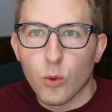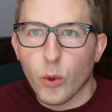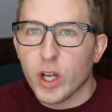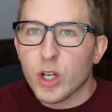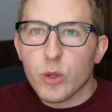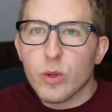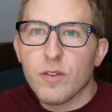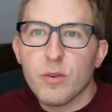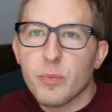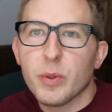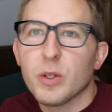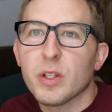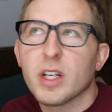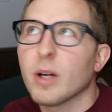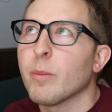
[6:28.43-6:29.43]
Why are you even
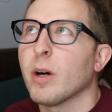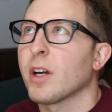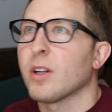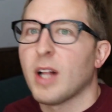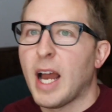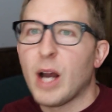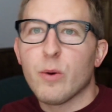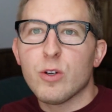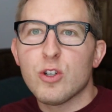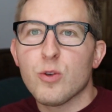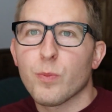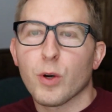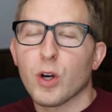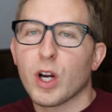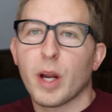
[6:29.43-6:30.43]
building a model? How would
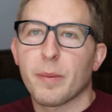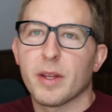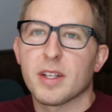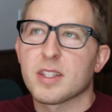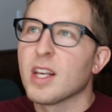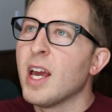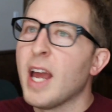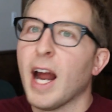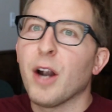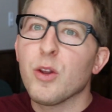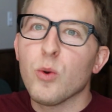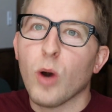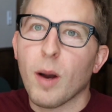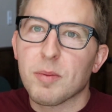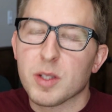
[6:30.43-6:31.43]
you program this? How do
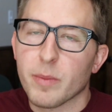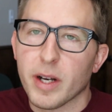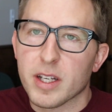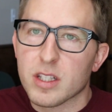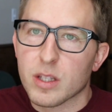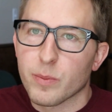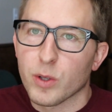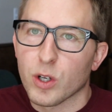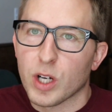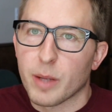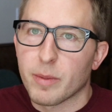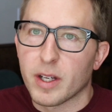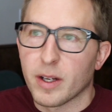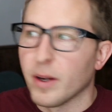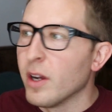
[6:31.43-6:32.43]
you optimize the
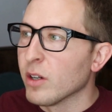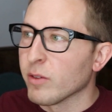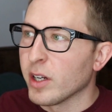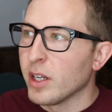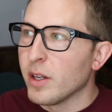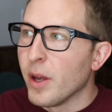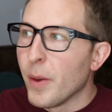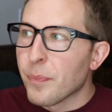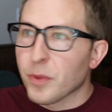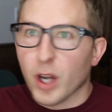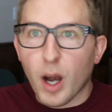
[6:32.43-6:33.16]
programming, right?